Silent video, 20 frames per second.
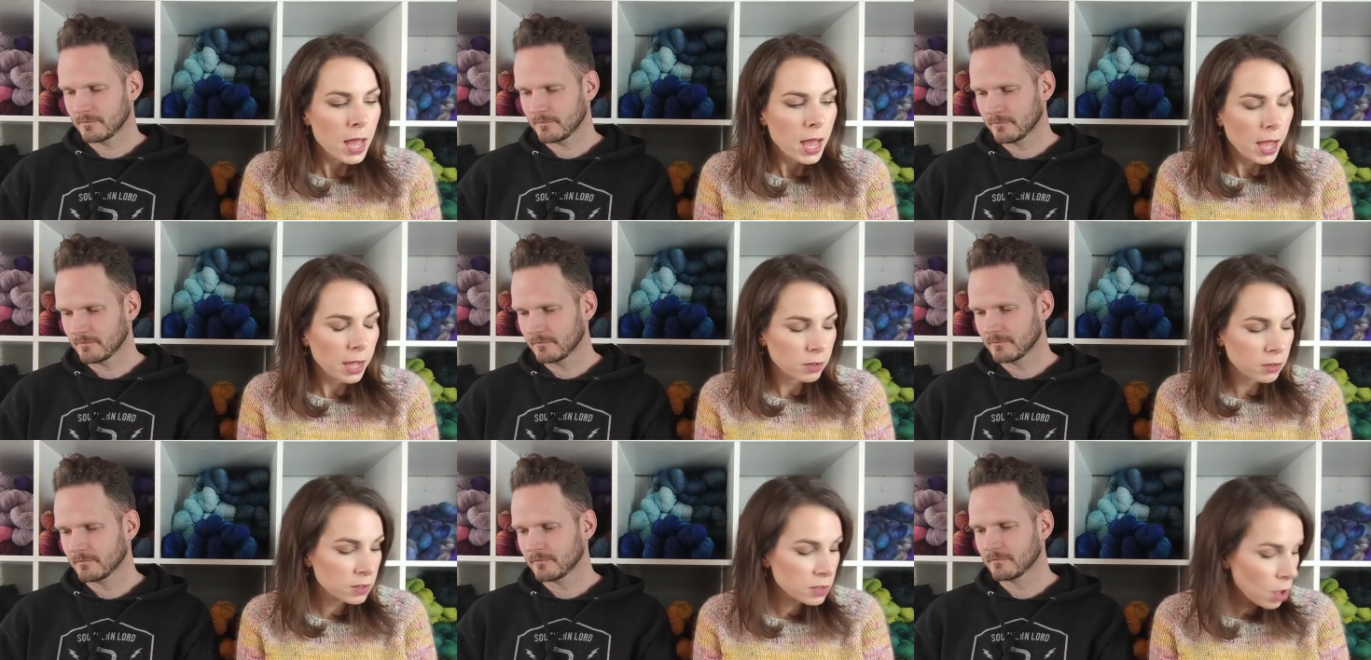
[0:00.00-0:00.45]

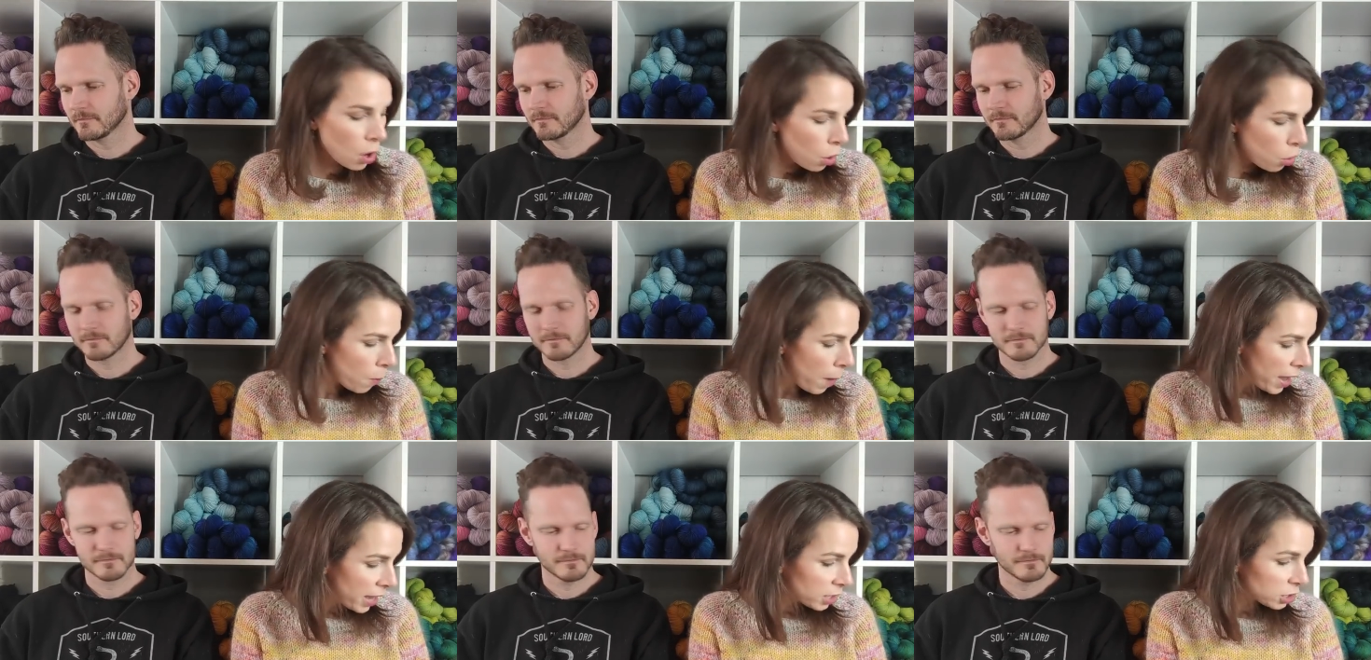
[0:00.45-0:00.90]
Speaker 1: And so
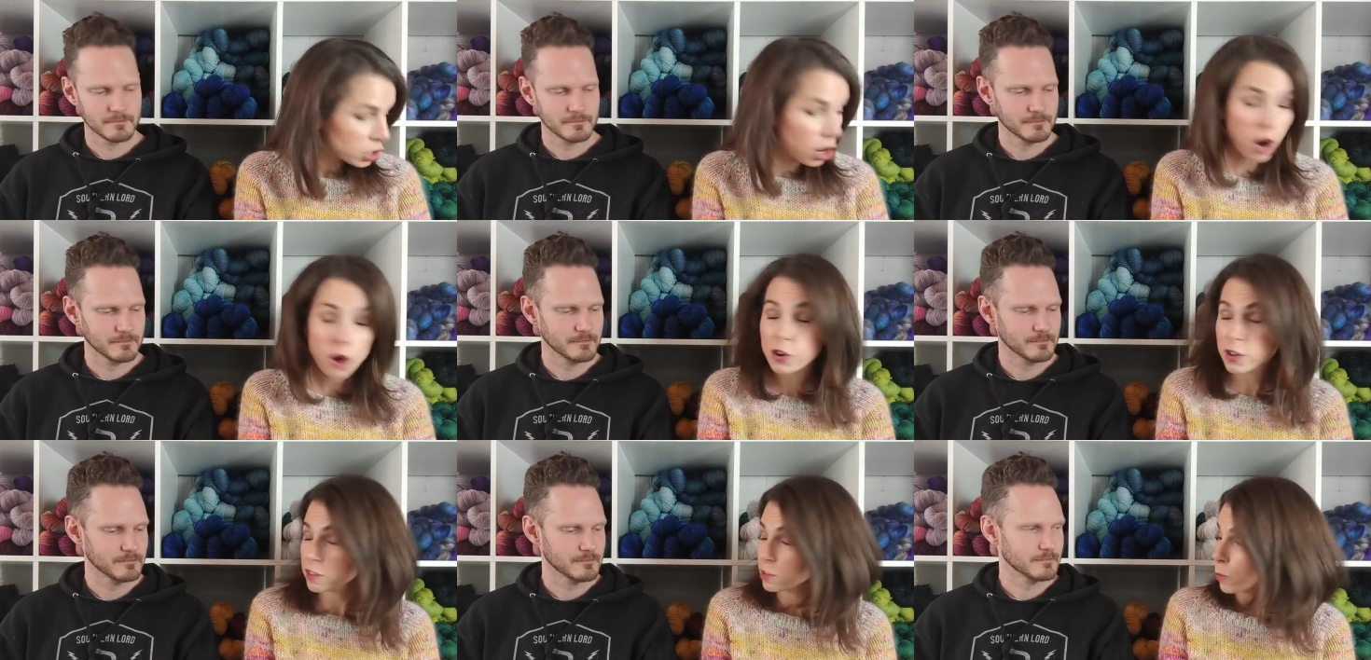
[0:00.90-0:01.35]
my
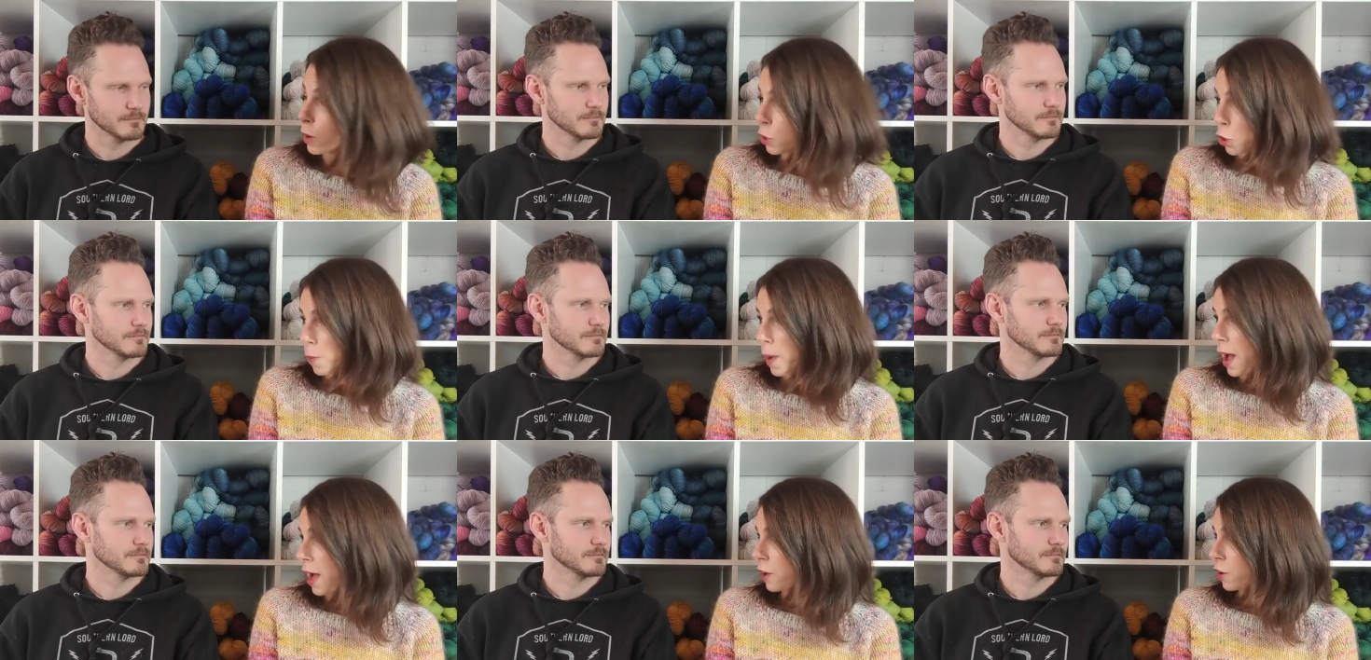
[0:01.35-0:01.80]
Atari
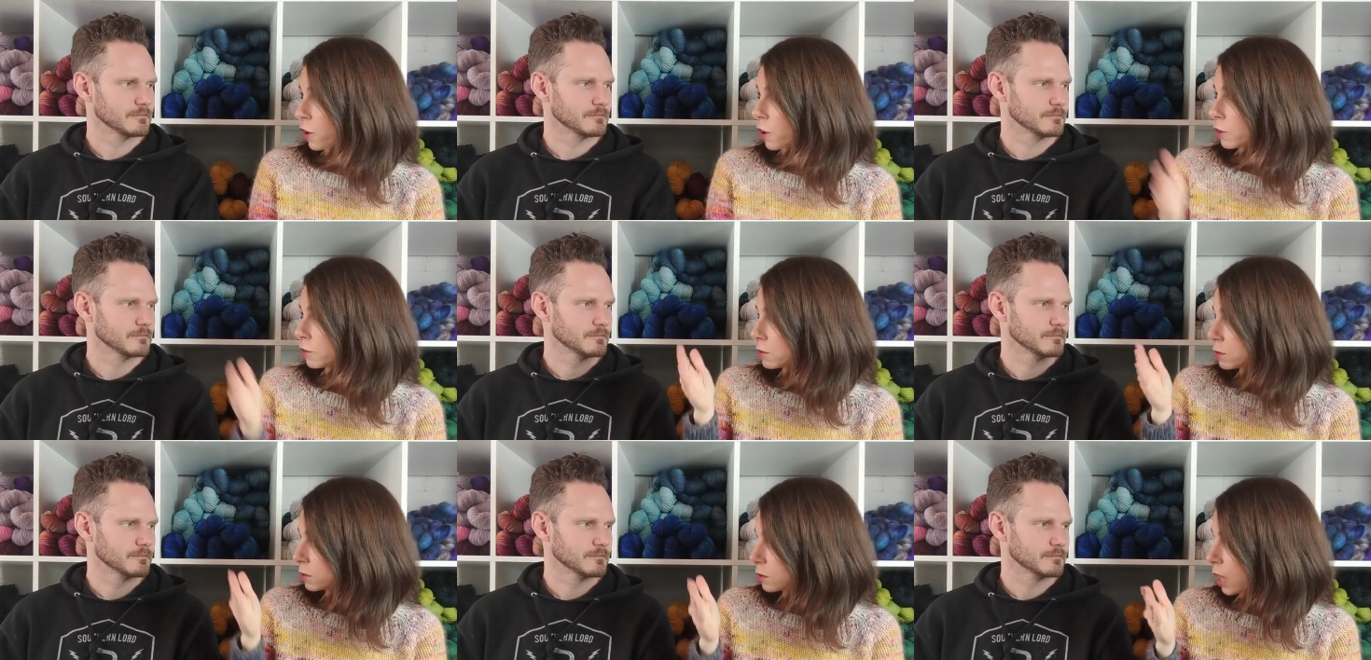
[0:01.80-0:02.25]
sweater
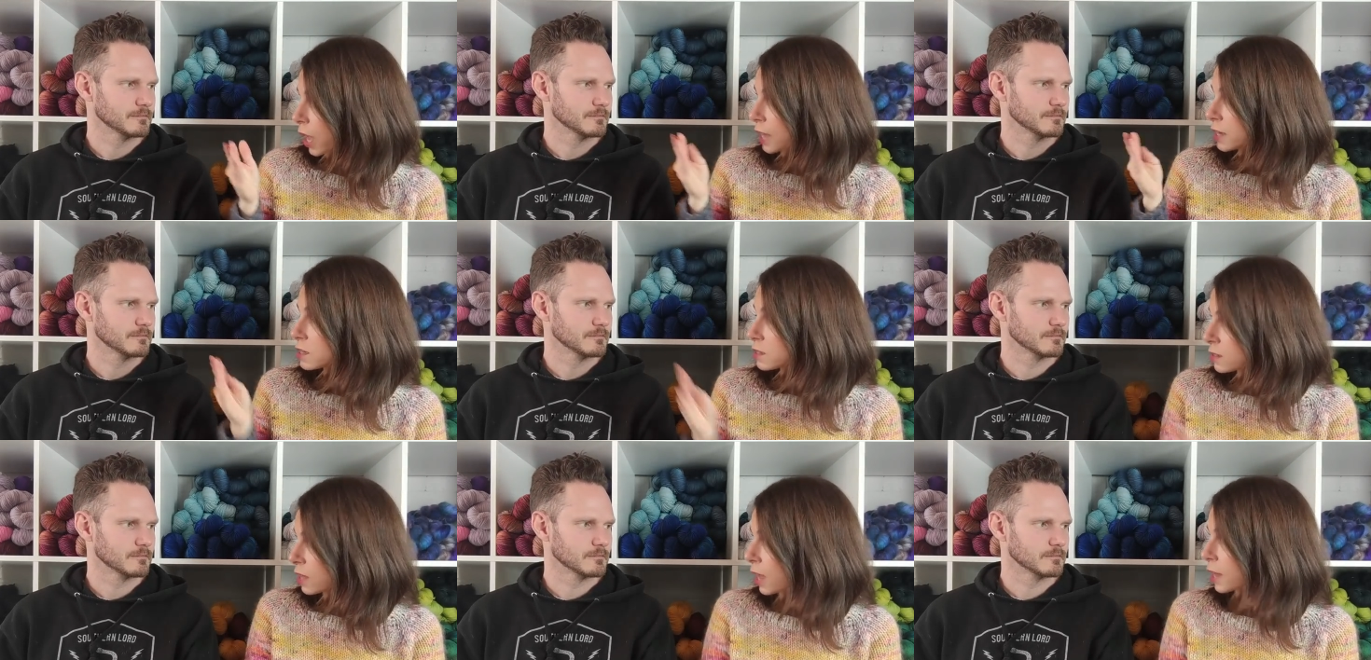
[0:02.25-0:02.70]
pattern I
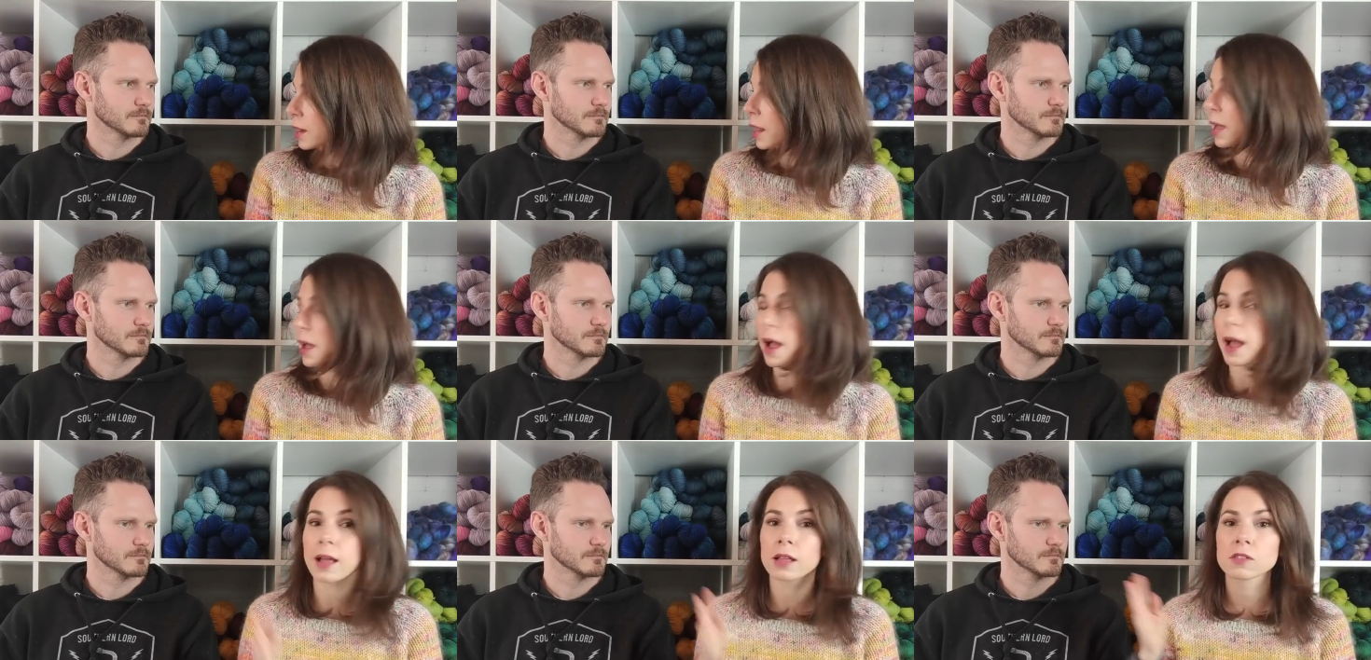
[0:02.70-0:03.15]
decide
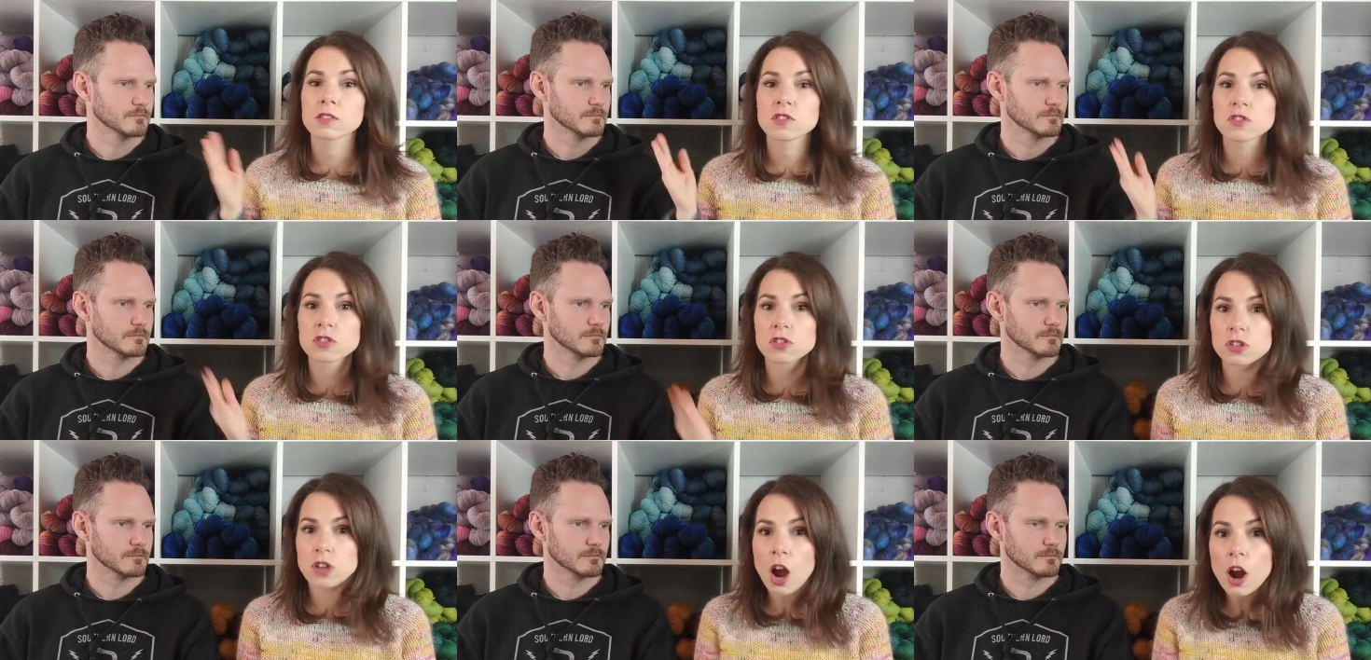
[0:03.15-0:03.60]
like I
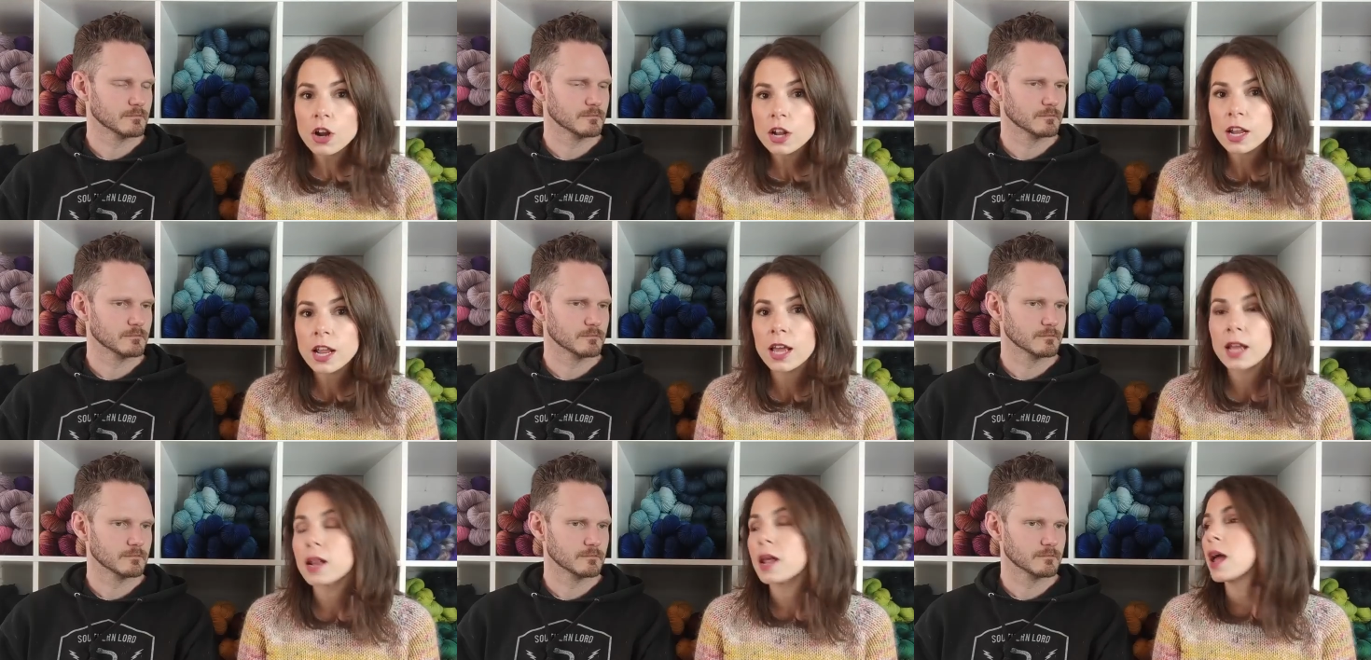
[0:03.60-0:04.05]
started
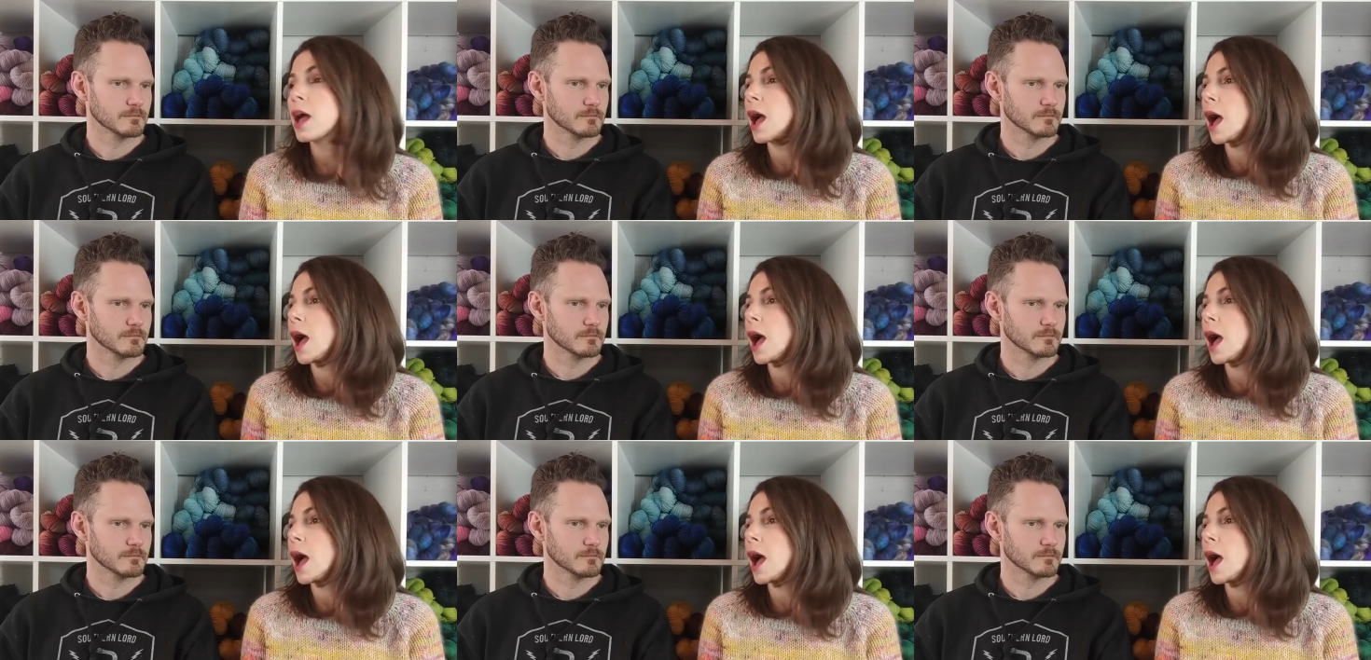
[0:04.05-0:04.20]
it,